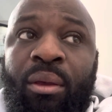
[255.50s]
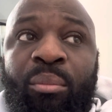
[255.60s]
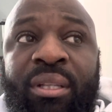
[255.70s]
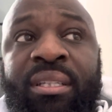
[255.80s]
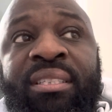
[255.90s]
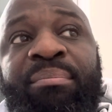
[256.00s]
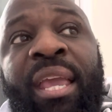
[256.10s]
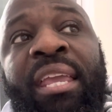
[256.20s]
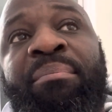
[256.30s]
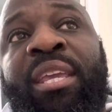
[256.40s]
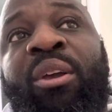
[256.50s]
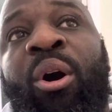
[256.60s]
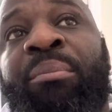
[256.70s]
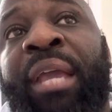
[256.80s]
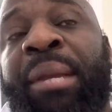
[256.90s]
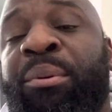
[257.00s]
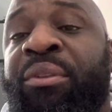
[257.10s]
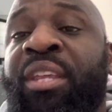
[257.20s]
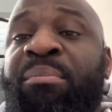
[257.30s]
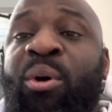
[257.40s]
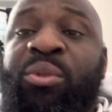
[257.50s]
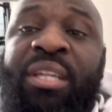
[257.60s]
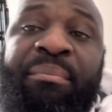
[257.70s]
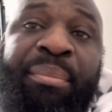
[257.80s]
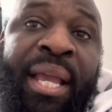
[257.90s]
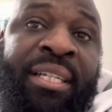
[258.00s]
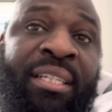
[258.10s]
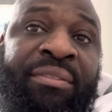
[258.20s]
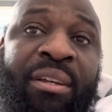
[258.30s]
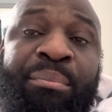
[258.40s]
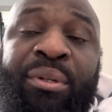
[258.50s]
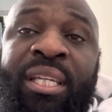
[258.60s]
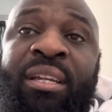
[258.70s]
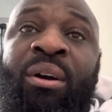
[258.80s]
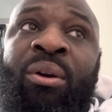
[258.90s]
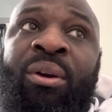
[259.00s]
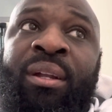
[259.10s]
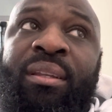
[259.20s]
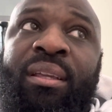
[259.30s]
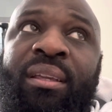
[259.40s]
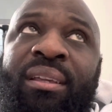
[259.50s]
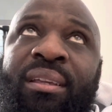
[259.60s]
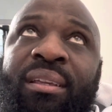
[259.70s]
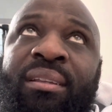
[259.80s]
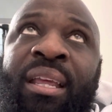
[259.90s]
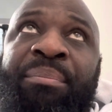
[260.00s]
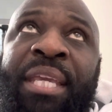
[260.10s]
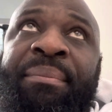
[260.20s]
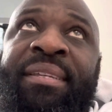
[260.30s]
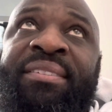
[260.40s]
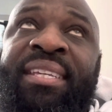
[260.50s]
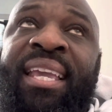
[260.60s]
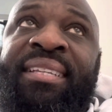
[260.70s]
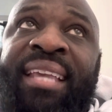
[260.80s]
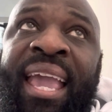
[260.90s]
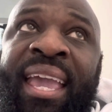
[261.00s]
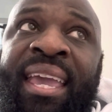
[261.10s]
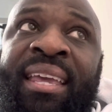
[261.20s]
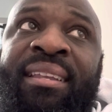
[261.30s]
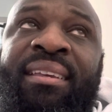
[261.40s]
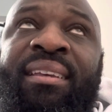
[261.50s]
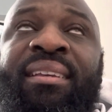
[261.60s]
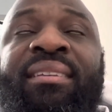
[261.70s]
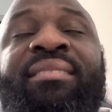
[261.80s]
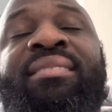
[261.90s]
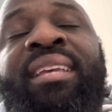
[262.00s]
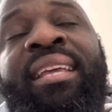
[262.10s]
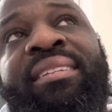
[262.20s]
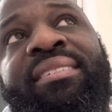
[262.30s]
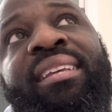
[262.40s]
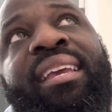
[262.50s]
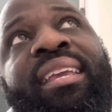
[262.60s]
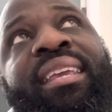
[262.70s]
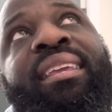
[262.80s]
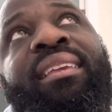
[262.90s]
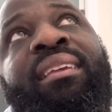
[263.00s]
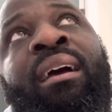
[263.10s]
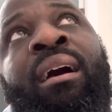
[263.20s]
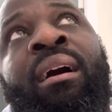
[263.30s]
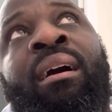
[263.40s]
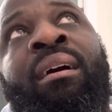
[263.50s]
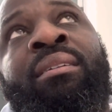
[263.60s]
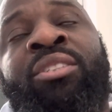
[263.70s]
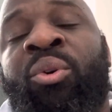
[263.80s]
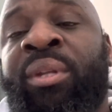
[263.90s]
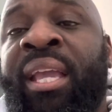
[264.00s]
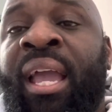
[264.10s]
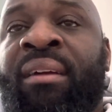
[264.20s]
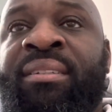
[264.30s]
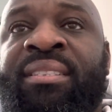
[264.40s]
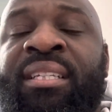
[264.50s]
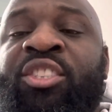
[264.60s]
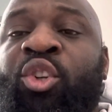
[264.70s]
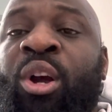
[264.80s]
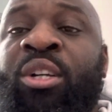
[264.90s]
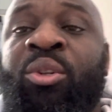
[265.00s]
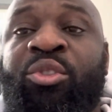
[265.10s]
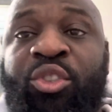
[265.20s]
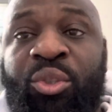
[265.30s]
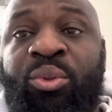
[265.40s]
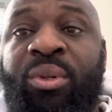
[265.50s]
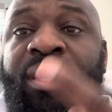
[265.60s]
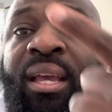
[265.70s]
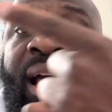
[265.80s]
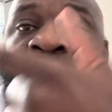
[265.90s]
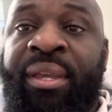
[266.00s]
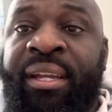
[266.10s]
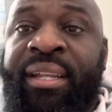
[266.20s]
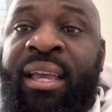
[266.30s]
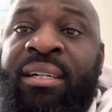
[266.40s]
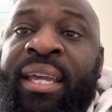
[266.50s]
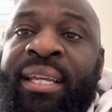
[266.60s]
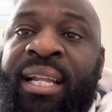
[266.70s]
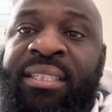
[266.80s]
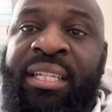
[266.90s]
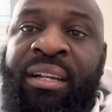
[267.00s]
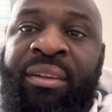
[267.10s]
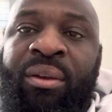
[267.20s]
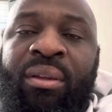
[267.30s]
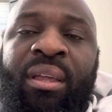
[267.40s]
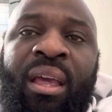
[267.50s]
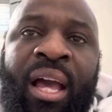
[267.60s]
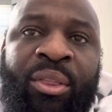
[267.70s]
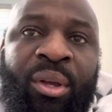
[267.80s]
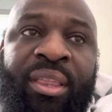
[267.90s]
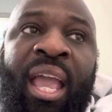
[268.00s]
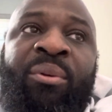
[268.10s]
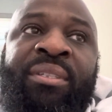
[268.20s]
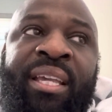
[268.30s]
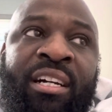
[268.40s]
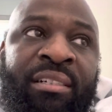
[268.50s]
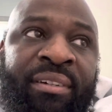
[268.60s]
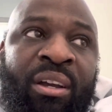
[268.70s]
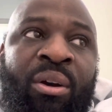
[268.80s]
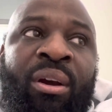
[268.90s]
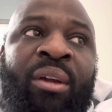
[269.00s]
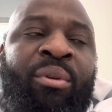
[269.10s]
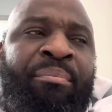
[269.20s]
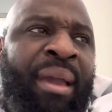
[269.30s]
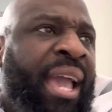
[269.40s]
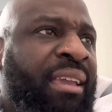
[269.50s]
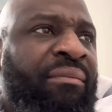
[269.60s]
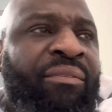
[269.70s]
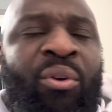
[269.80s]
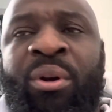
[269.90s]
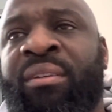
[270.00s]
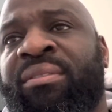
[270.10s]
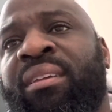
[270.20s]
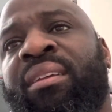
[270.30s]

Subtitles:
But this may be, on paper, the most competitive, complete card that PBC has had since Tony Harrison, Charlo 2, out here in L.A. and Ontario. I thought that was a hell of a card. Went back and forth.